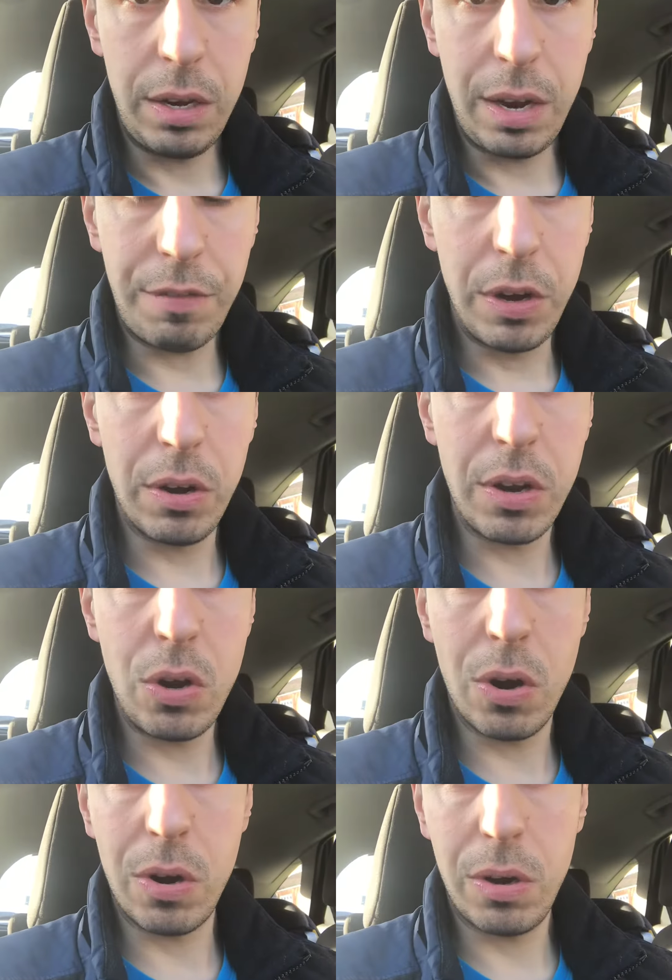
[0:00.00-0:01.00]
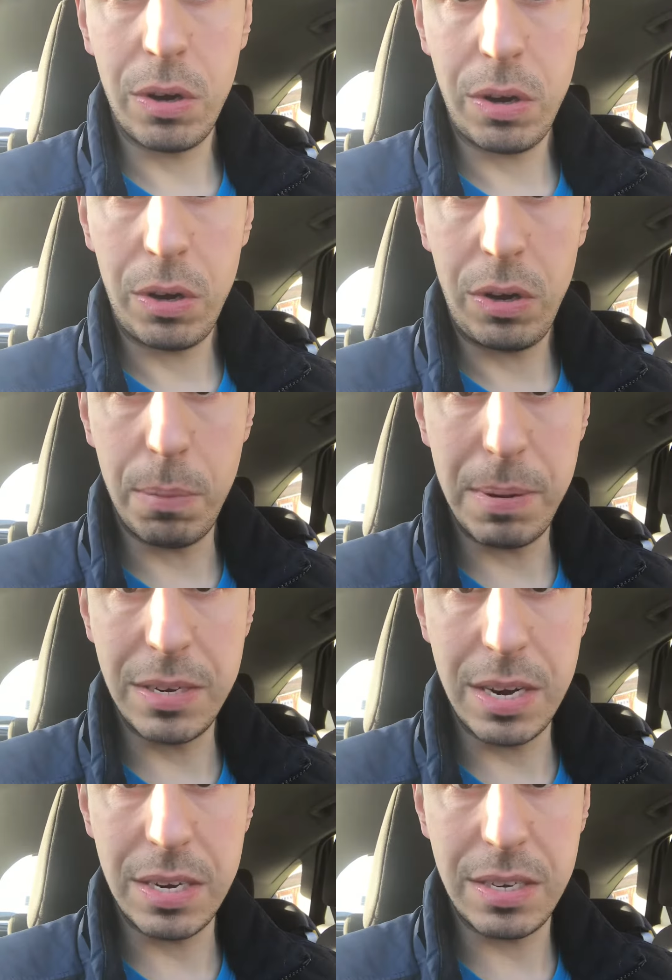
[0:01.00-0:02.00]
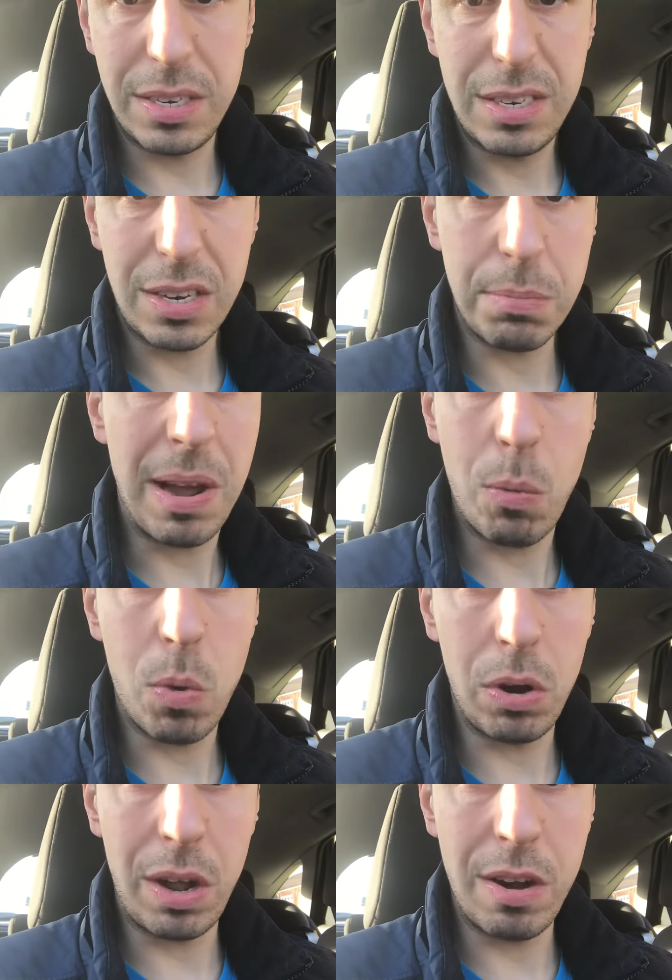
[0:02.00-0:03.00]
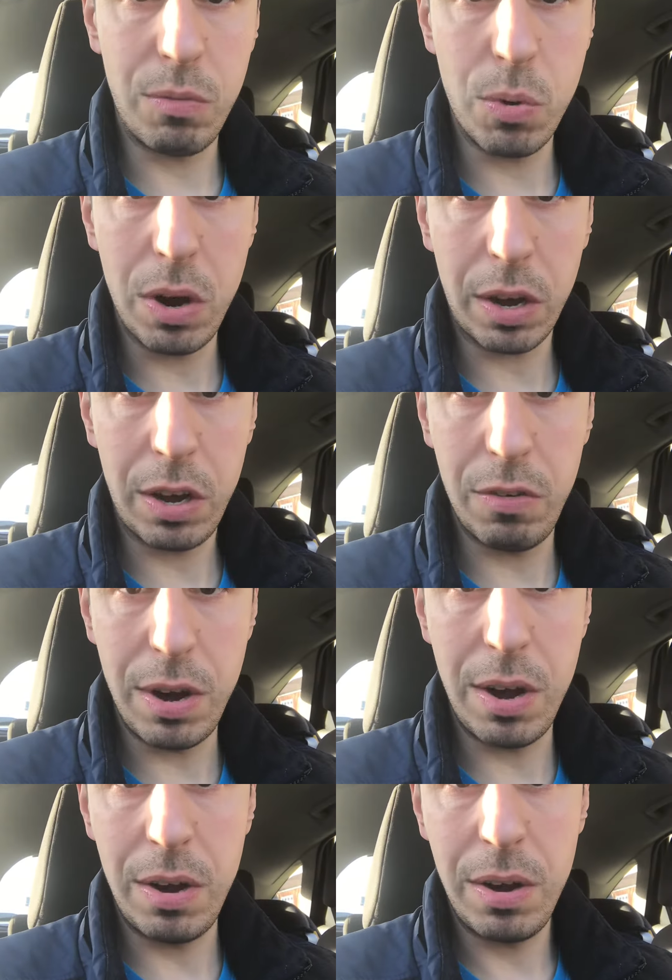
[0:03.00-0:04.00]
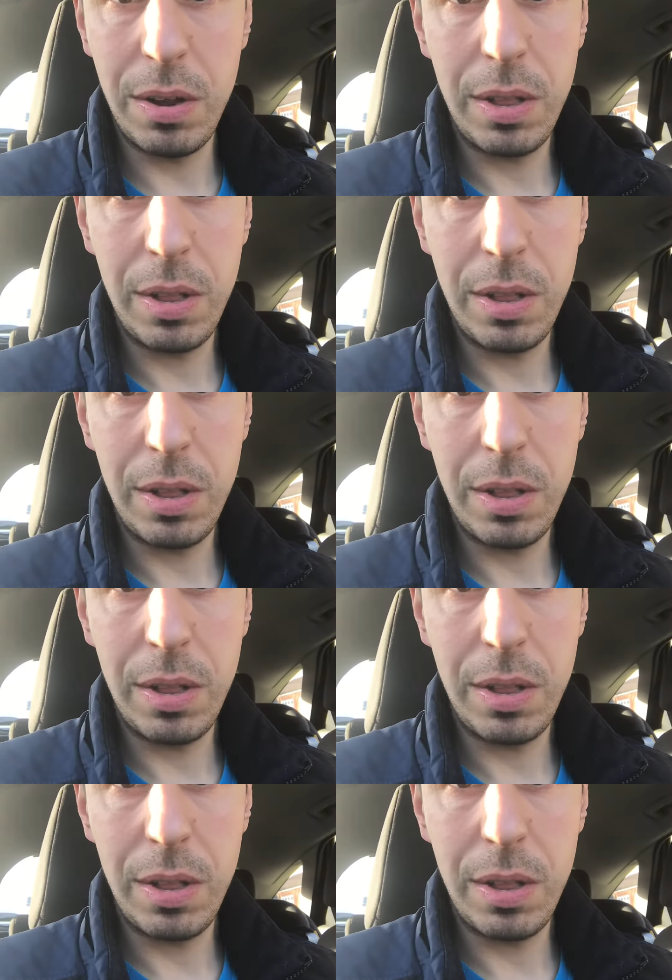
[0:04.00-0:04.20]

Now, if you look at your your business, doesn't matter what line of work you're in,